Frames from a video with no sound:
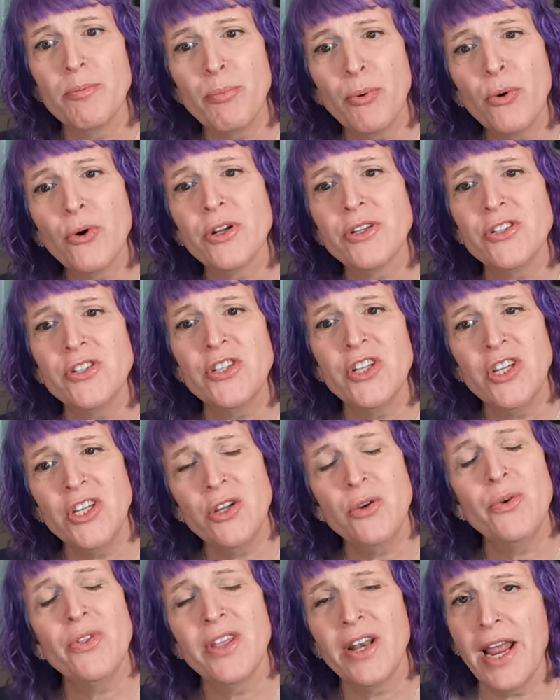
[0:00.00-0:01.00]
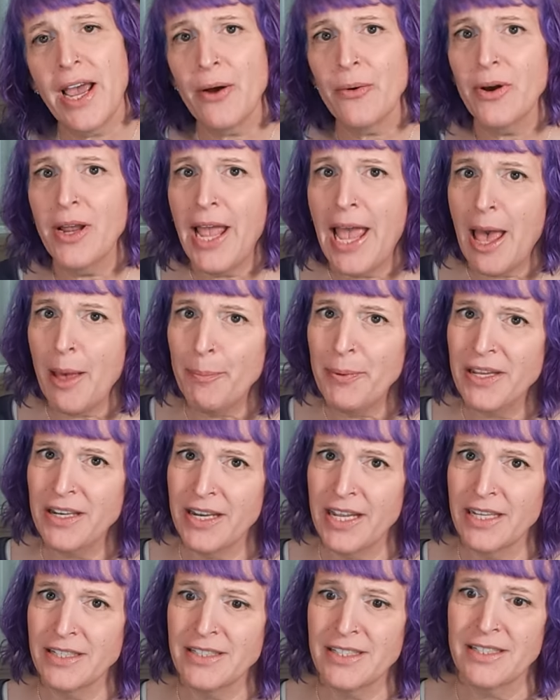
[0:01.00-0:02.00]
important to you than our
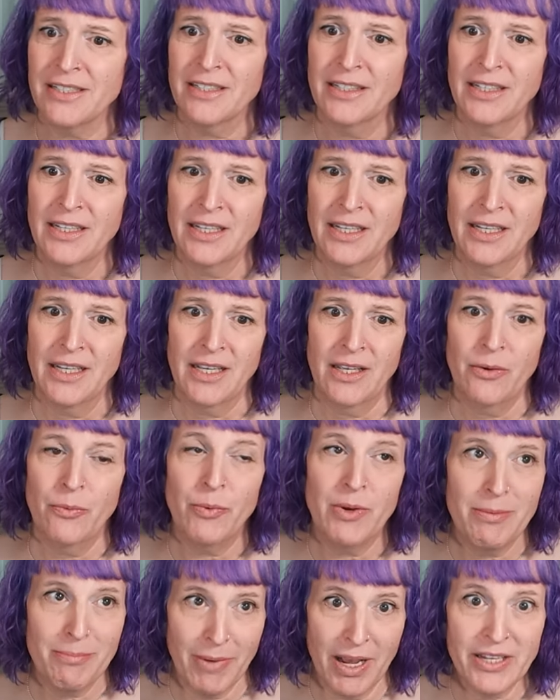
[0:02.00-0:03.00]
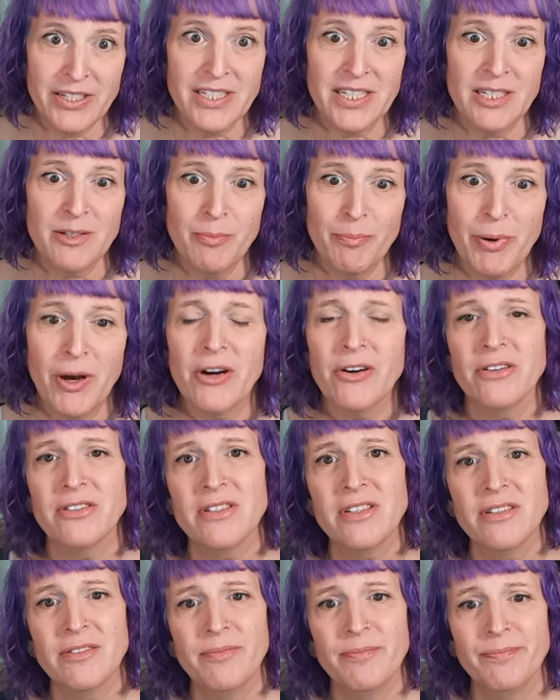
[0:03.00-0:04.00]
happiness, we must
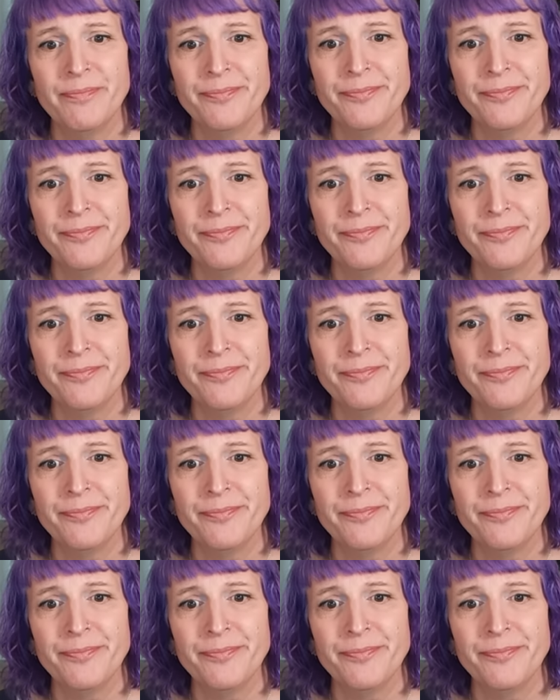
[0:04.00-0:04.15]
part.